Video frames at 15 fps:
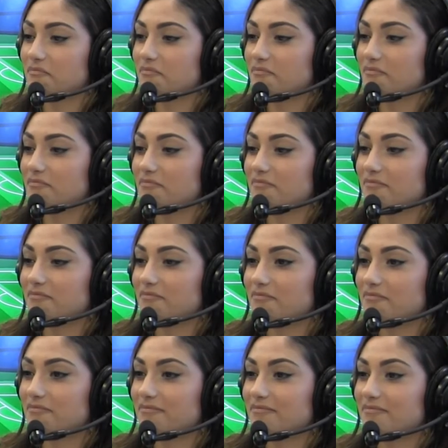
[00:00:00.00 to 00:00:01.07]

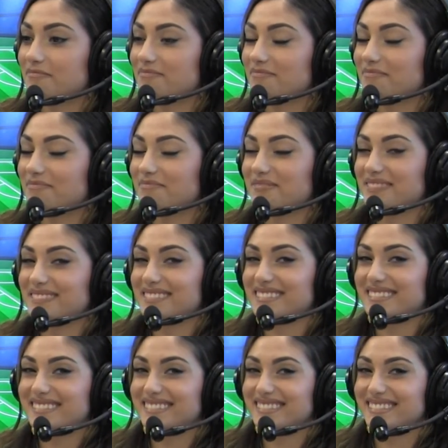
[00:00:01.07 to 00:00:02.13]

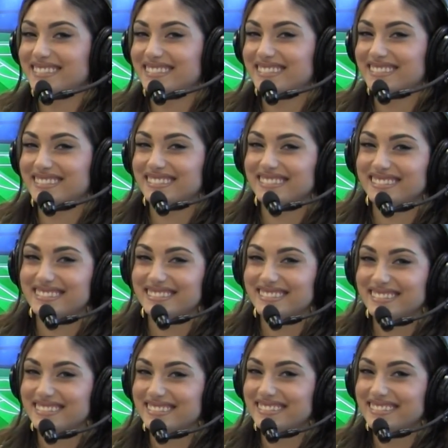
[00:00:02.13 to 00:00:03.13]
No words are spoken by the person on screen.